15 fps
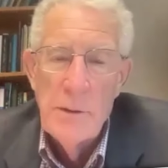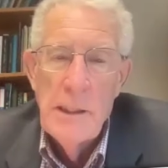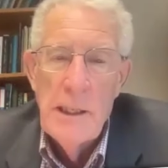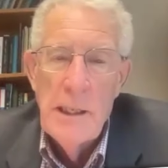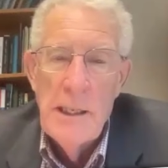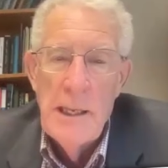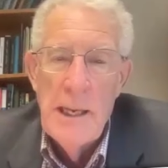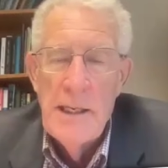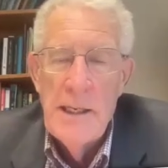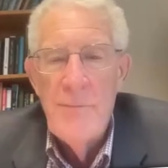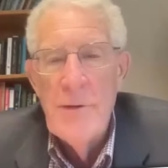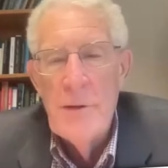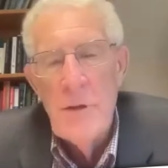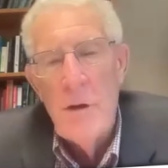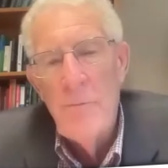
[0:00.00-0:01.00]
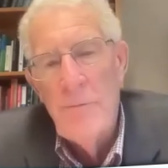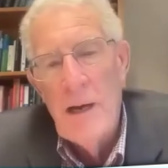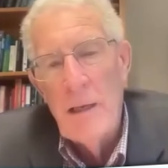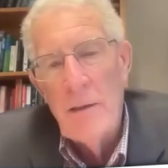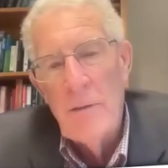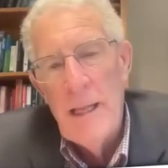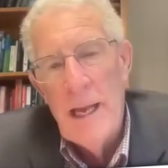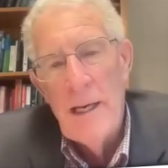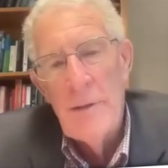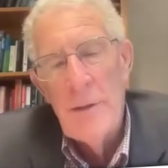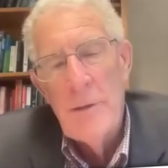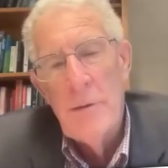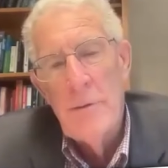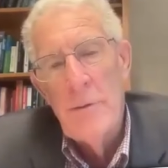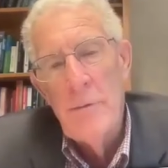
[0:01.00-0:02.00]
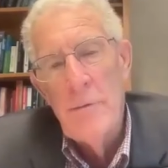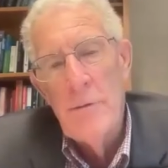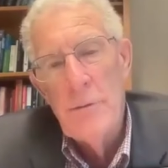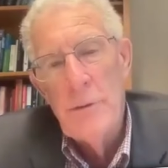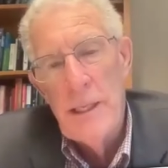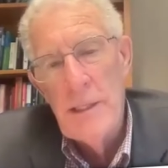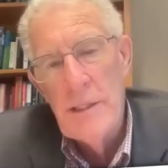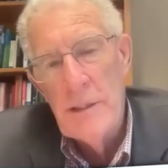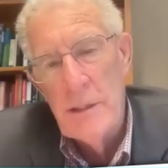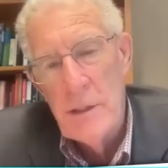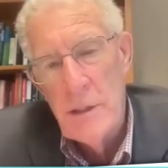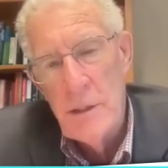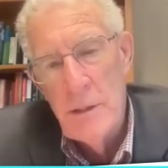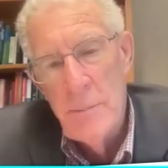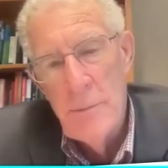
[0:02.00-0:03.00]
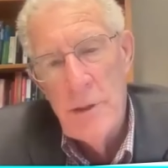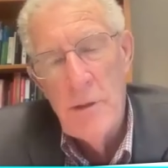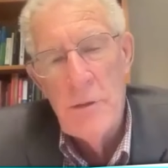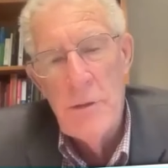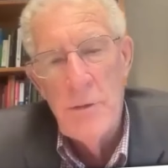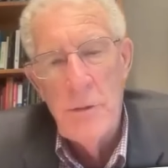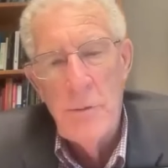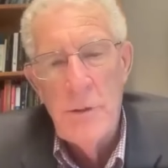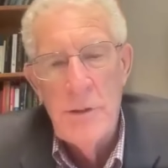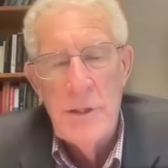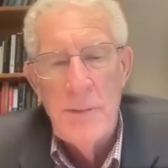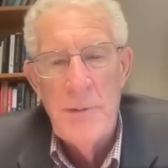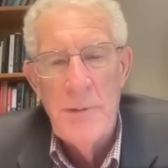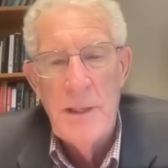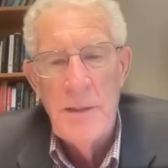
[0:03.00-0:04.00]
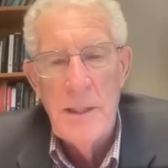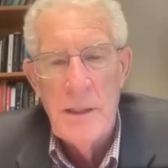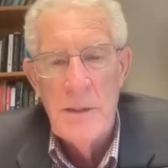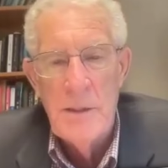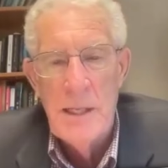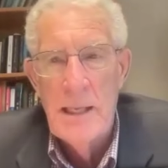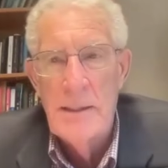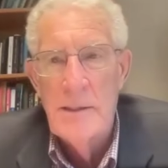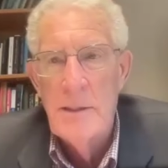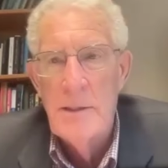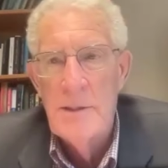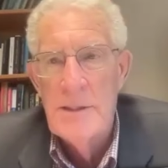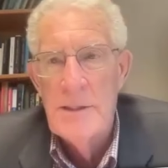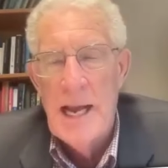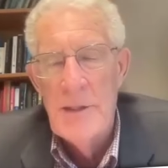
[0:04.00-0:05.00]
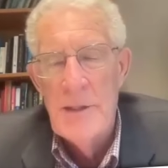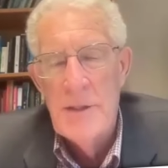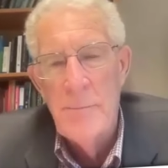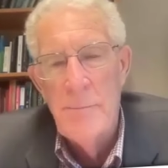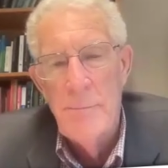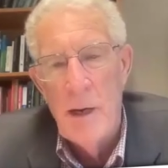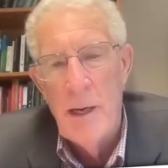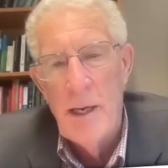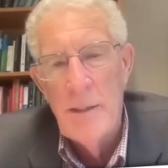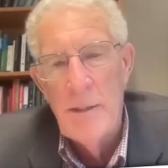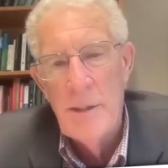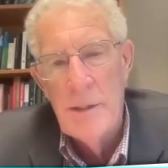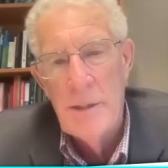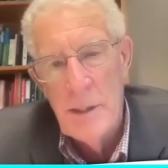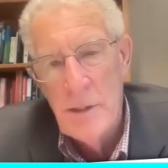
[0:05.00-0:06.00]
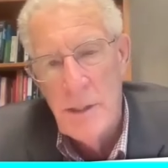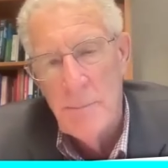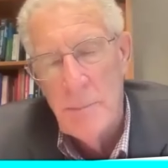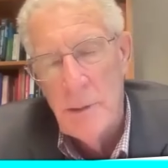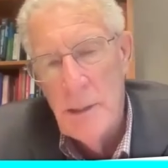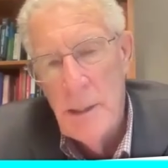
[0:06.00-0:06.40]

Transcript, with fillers: And if you don't follow that, you could lose your license because you're doing something that's not sanctioned by the system.